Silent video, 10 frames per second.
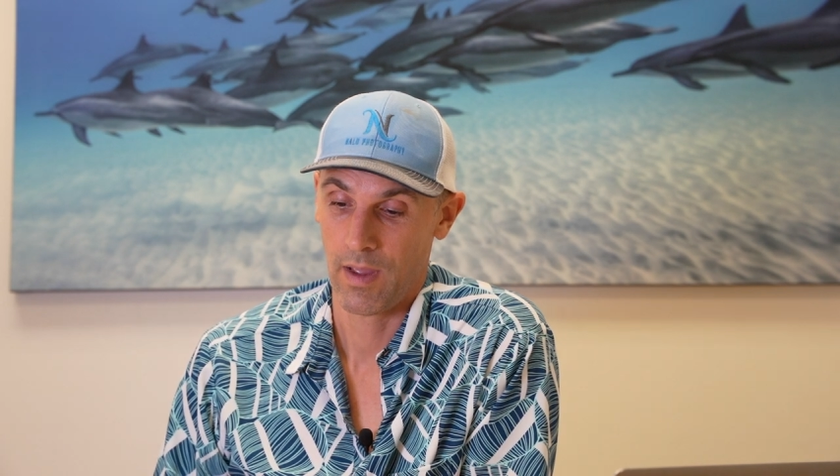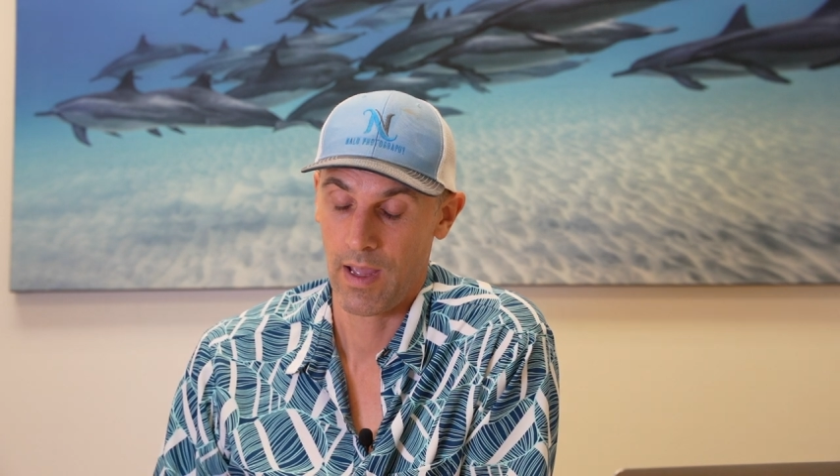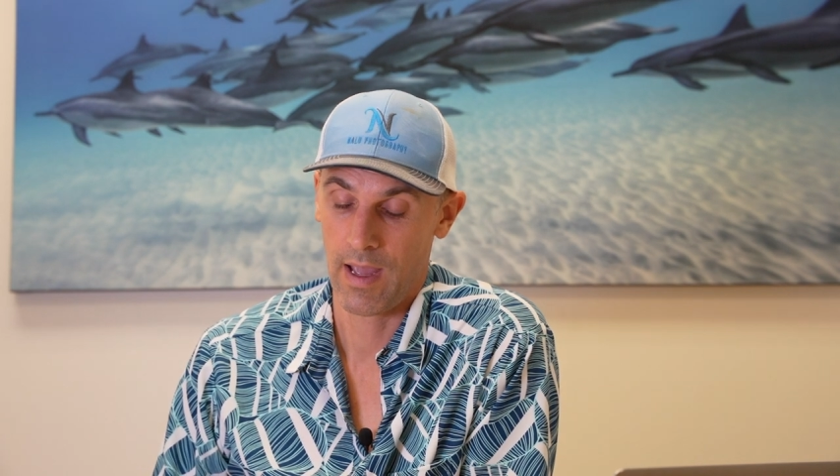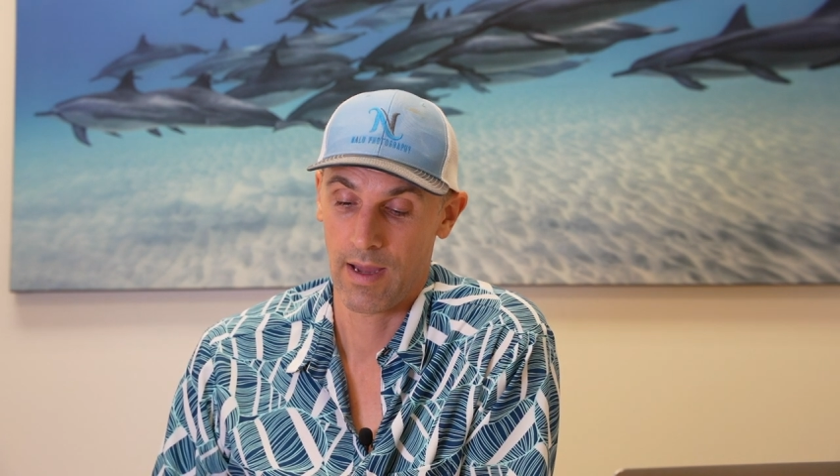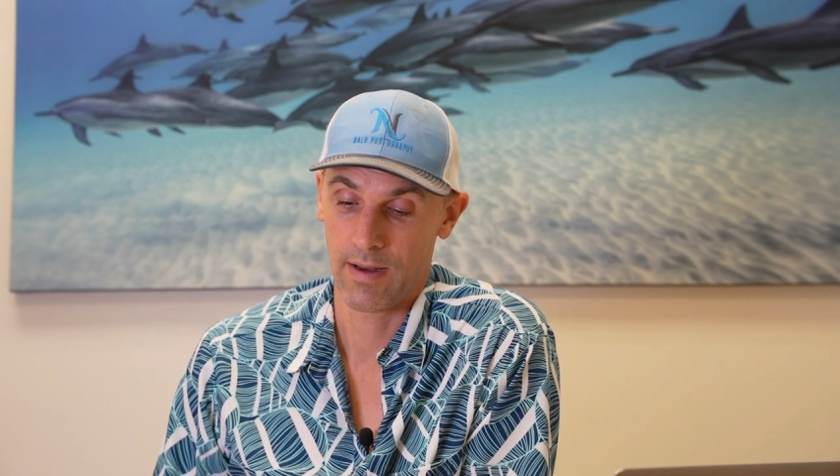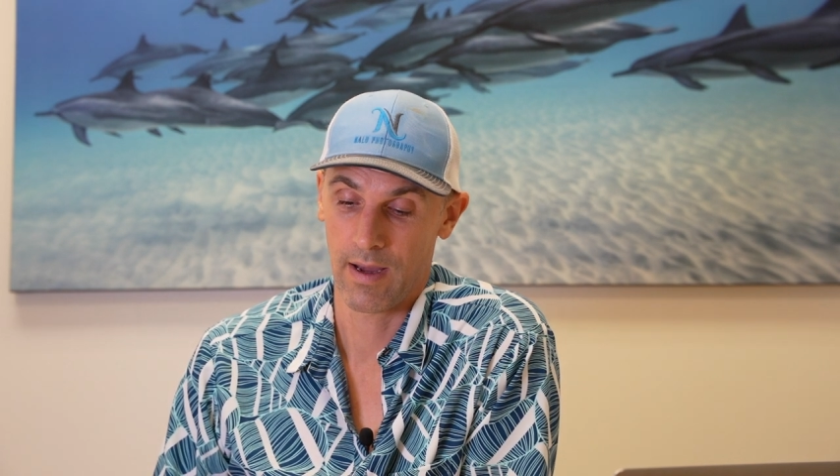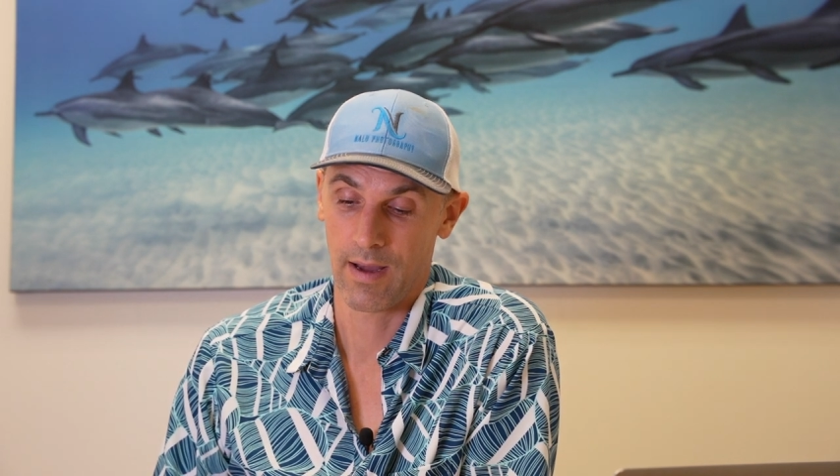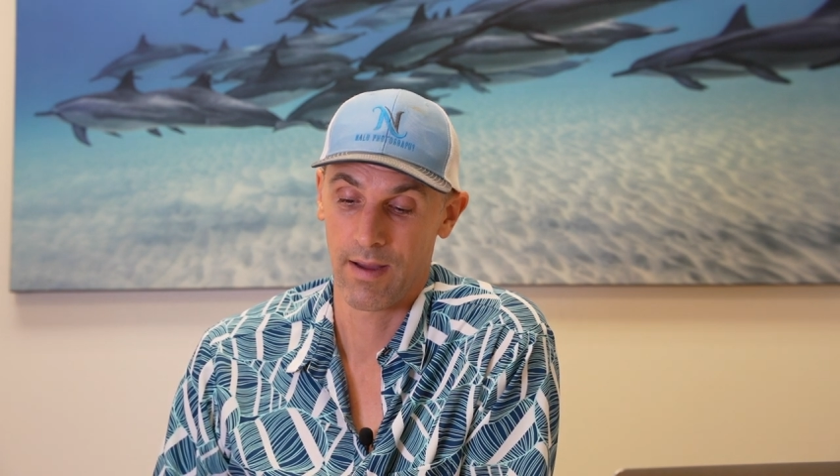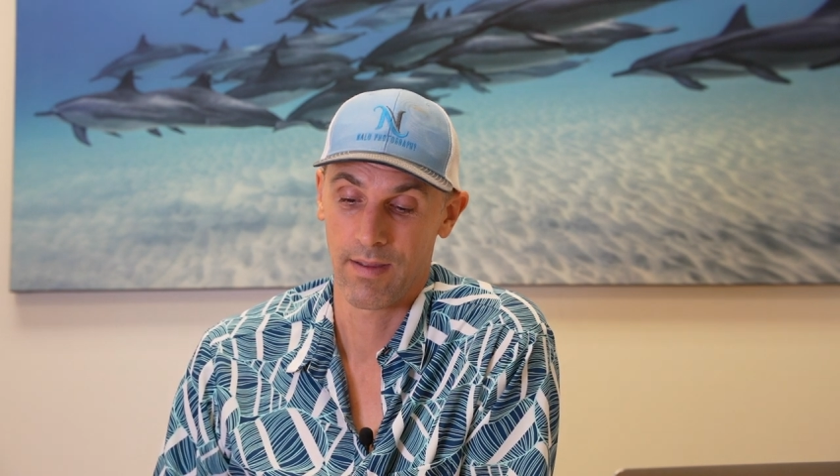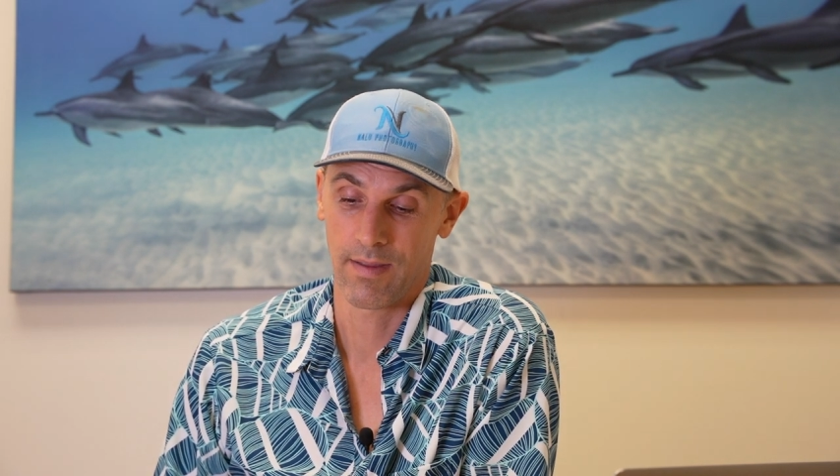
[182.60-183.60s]

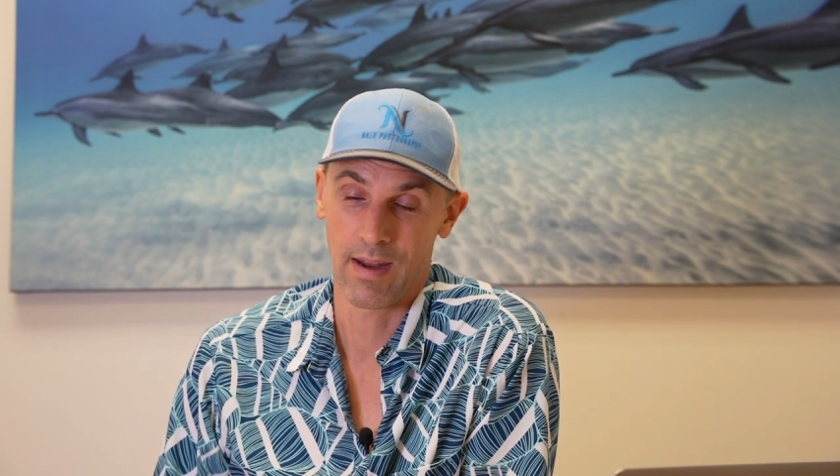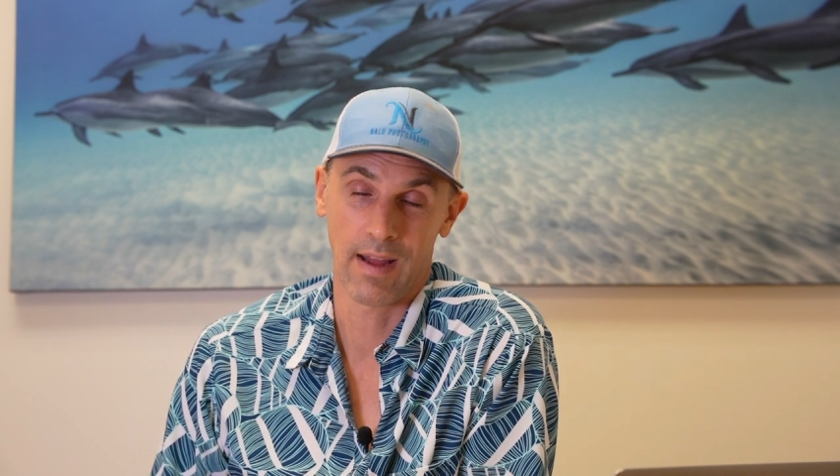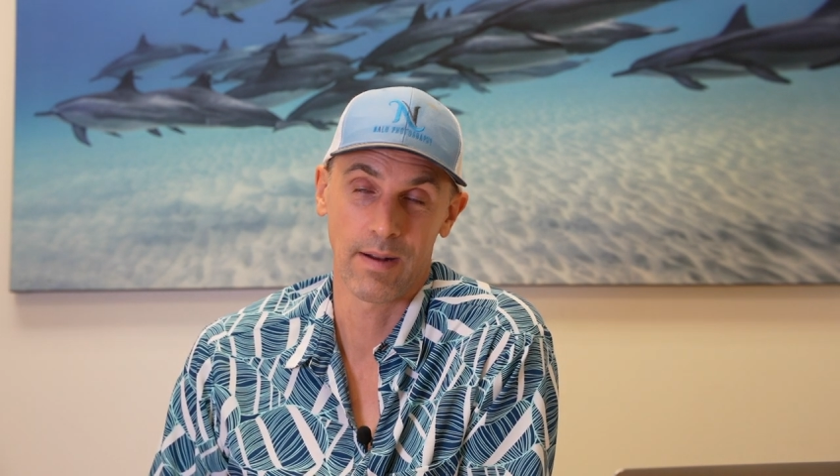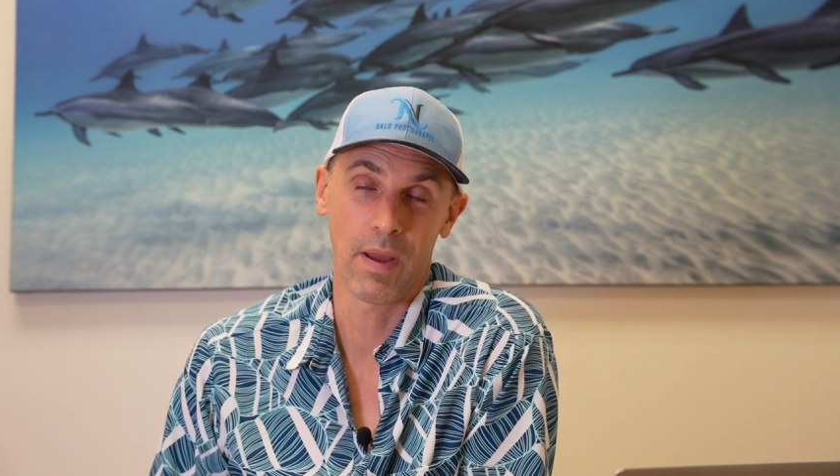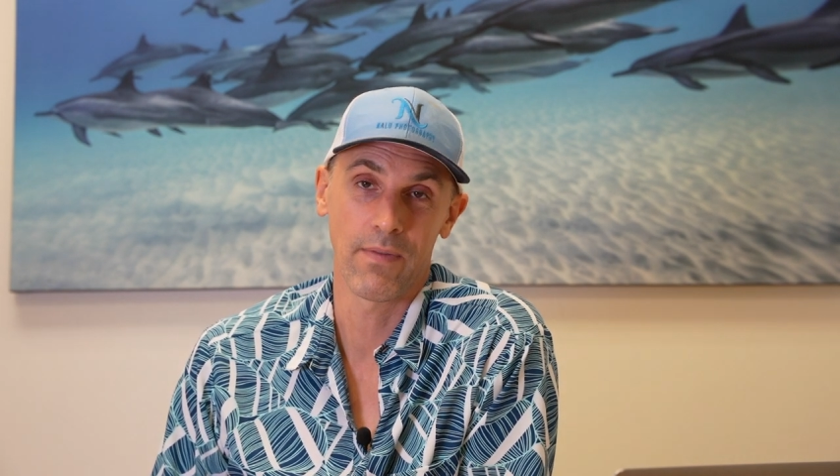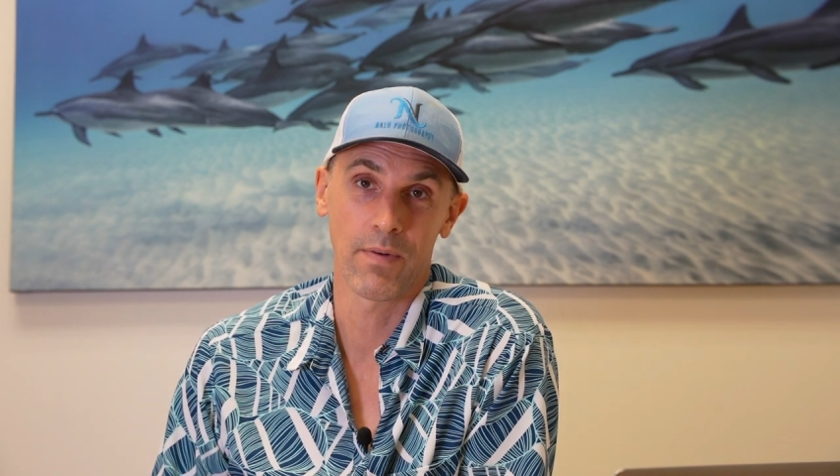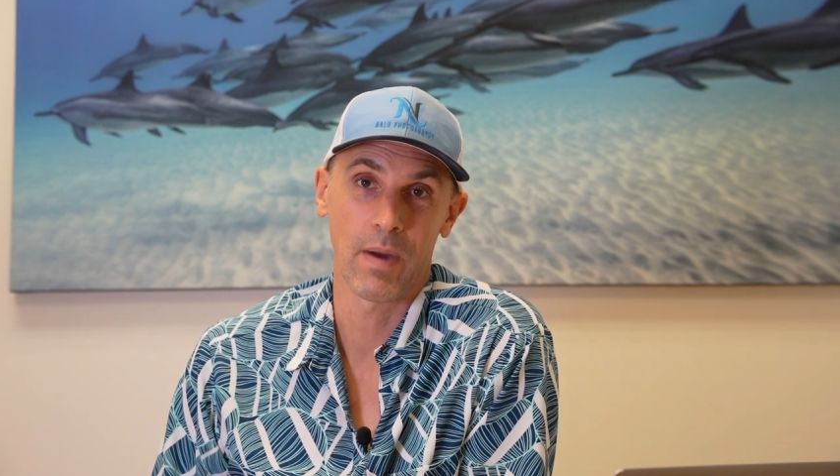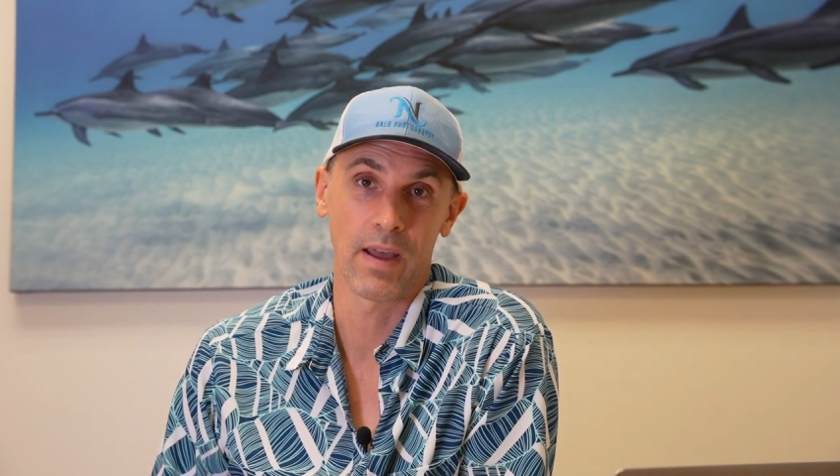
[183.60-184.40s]
I had to pay for